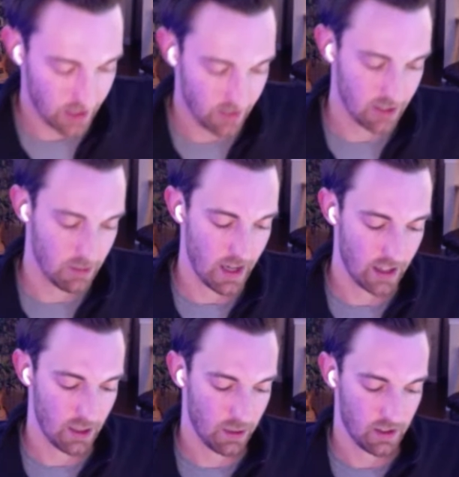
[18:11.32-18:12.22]
in this matchup,
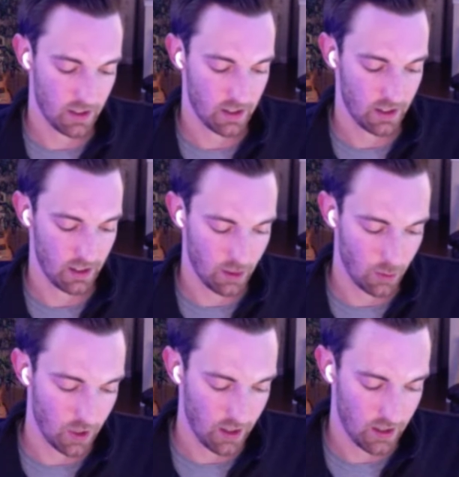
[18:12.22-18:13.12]
I think they're going to
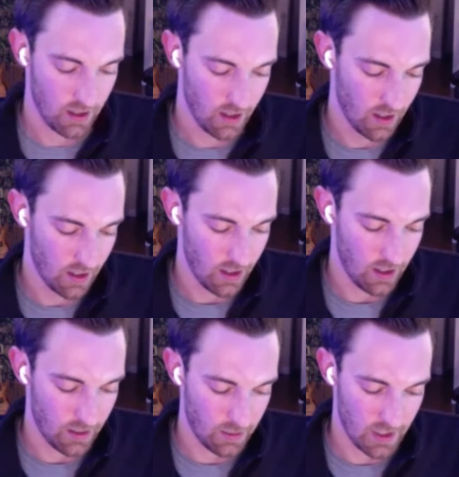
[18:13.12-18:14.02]
win.
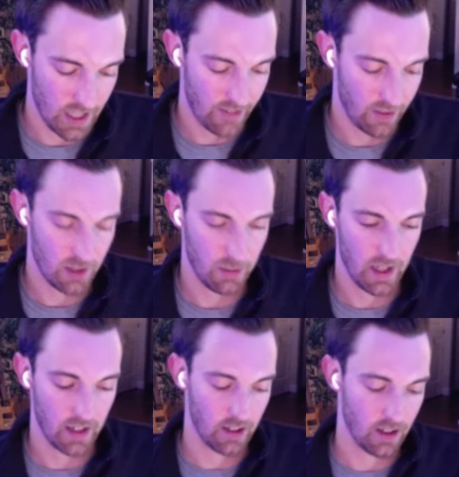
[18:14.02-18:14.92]
Stafford's banged
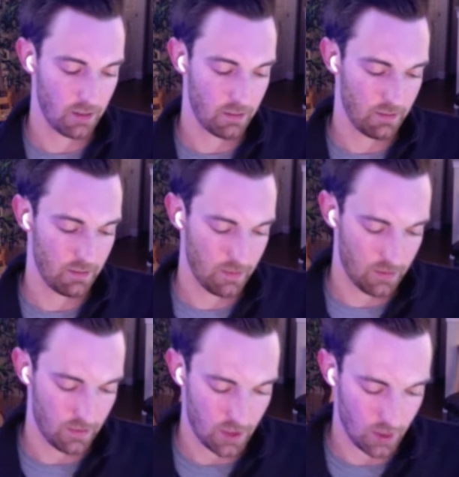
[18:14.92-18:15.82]
up.
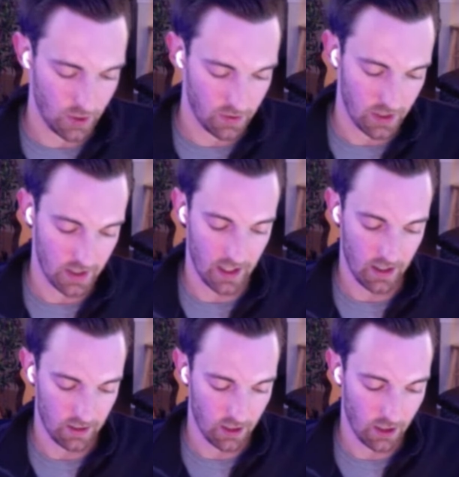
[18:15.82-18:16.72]
Swift is out.
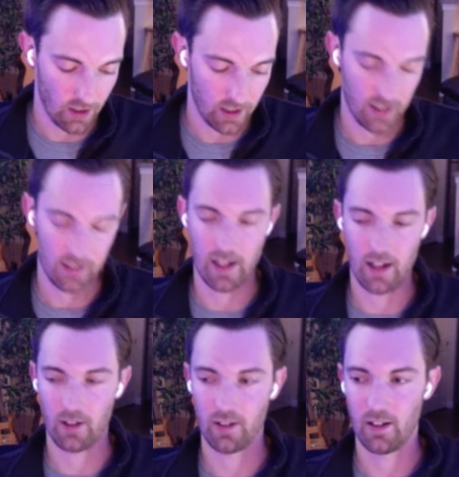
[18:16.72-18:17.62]
Galladay's out.
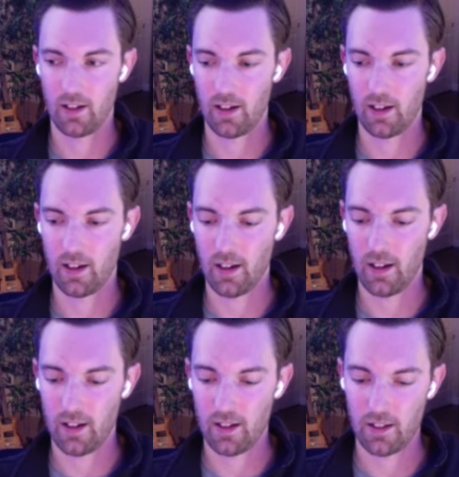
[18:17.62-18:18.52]

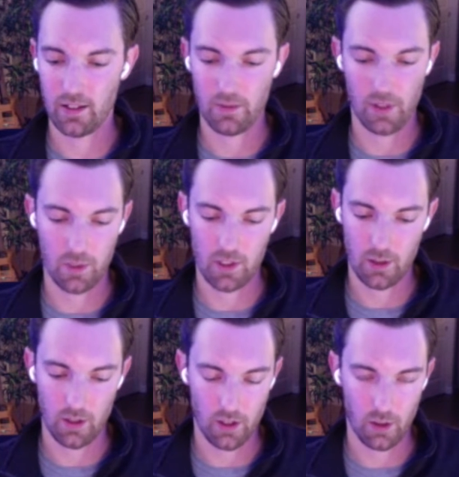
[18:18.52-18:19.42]
I'm just going to
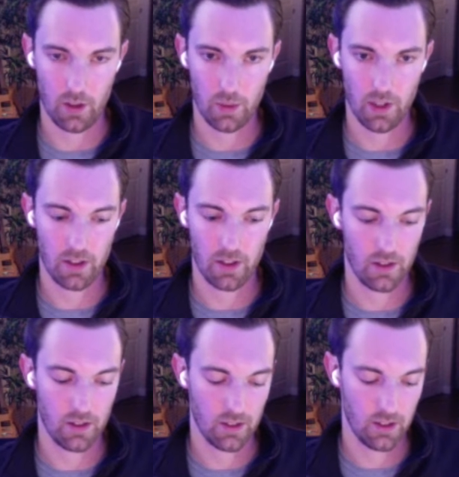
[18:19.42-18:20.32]
go with the
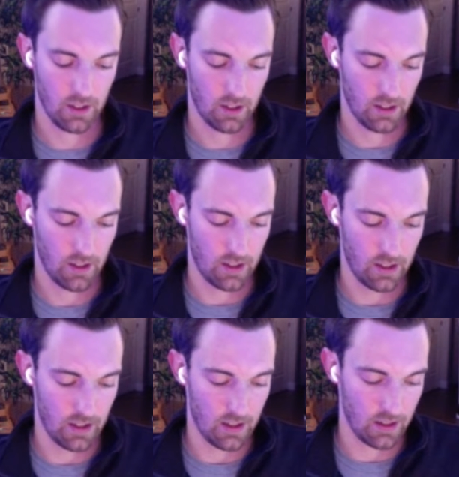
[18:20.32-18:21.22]
Panthers in
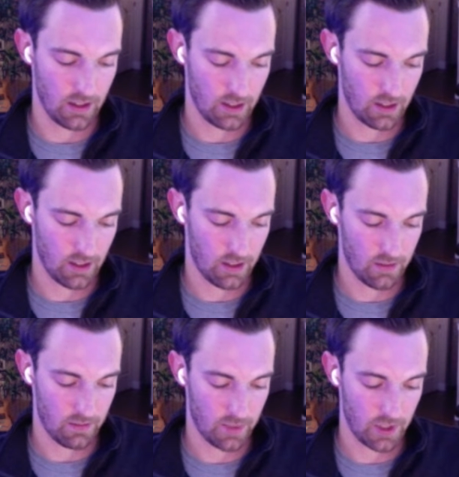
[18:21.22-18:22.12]
this
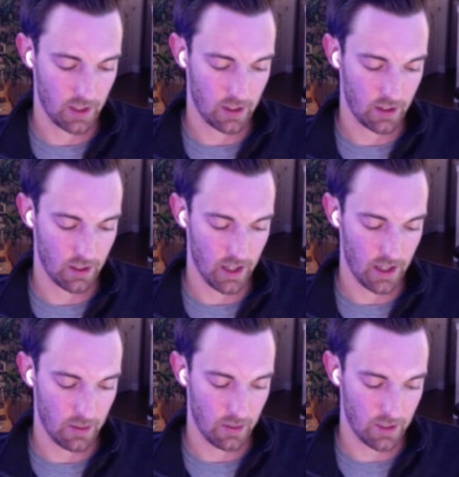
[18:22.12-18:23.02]
particular game,
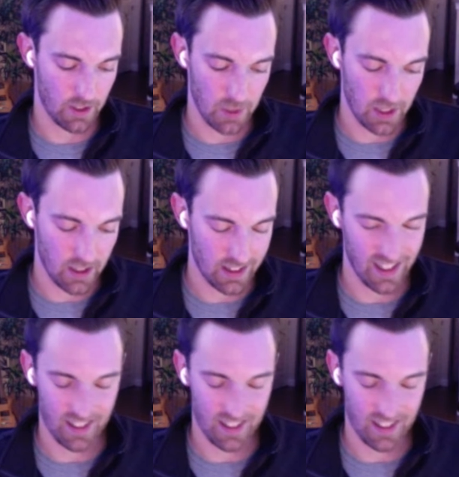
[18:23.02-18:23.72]
just because I